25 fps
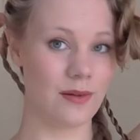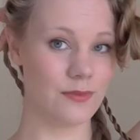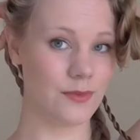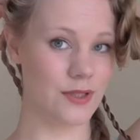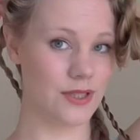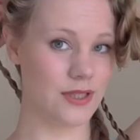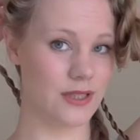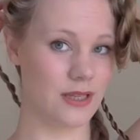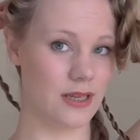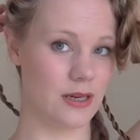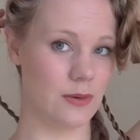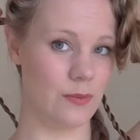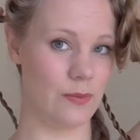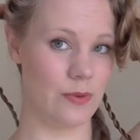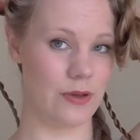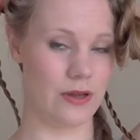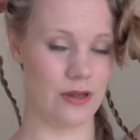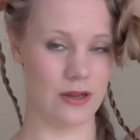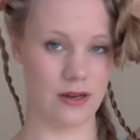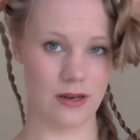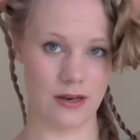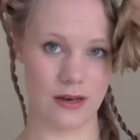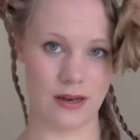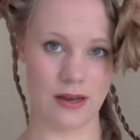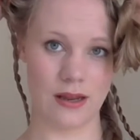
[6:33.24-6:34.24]
I'm just going
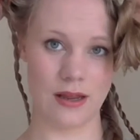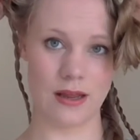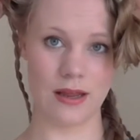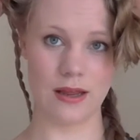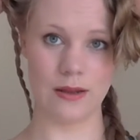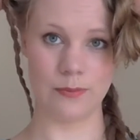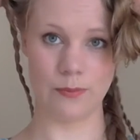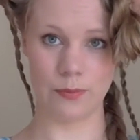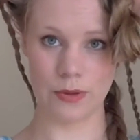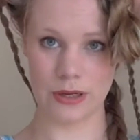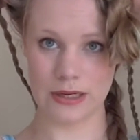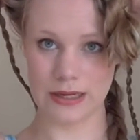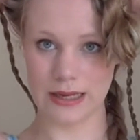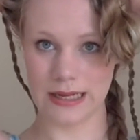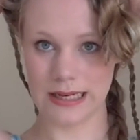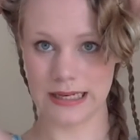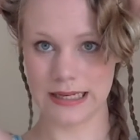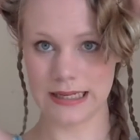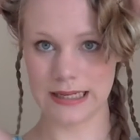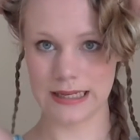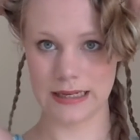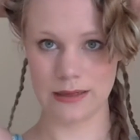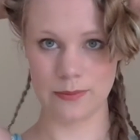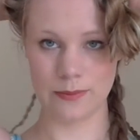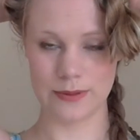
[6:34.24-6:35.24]
to pull it a
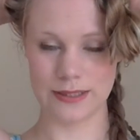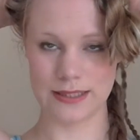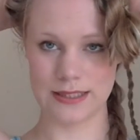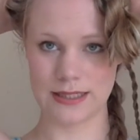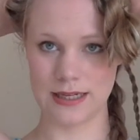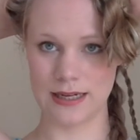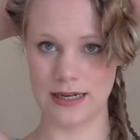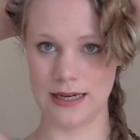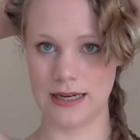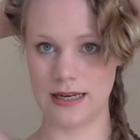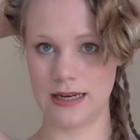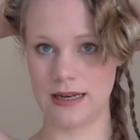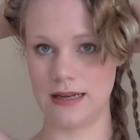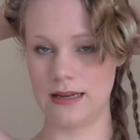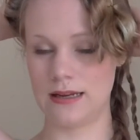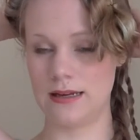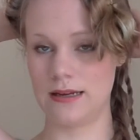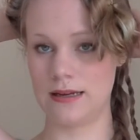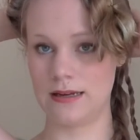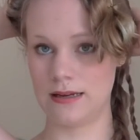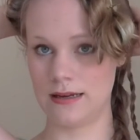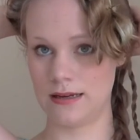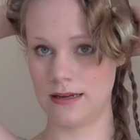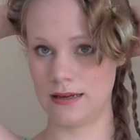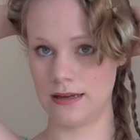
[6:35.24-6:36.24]
little bit tight,
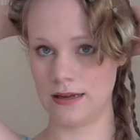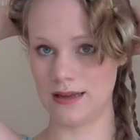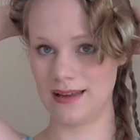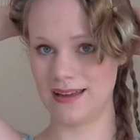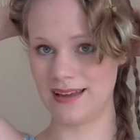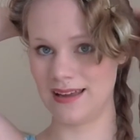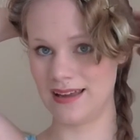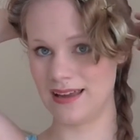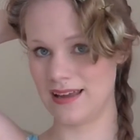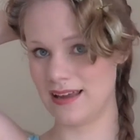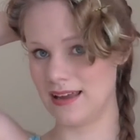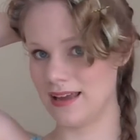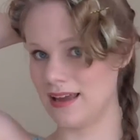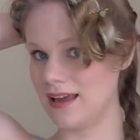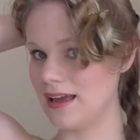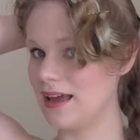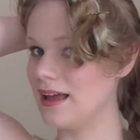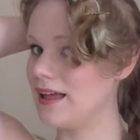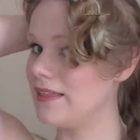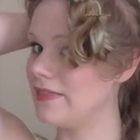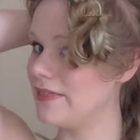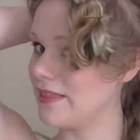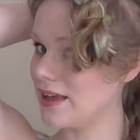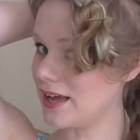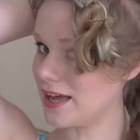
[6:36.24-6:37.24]

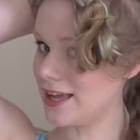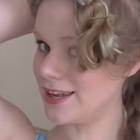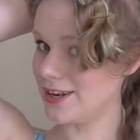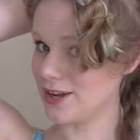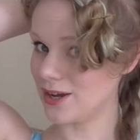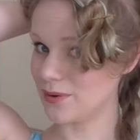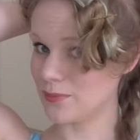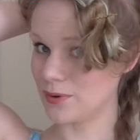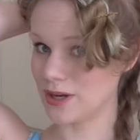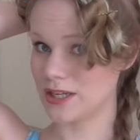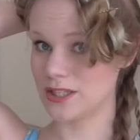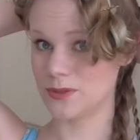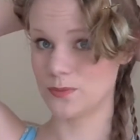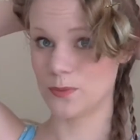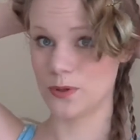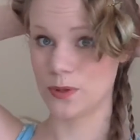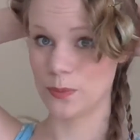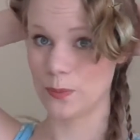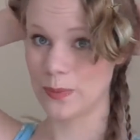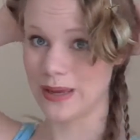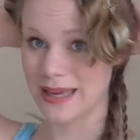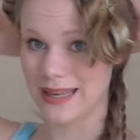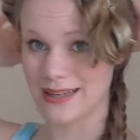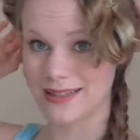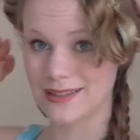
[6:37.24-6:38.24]
and then I'm going to
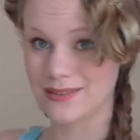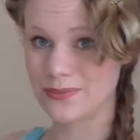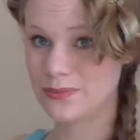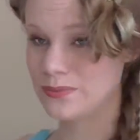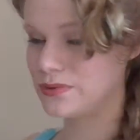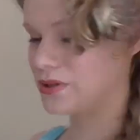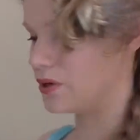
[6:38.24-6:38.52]
put a pin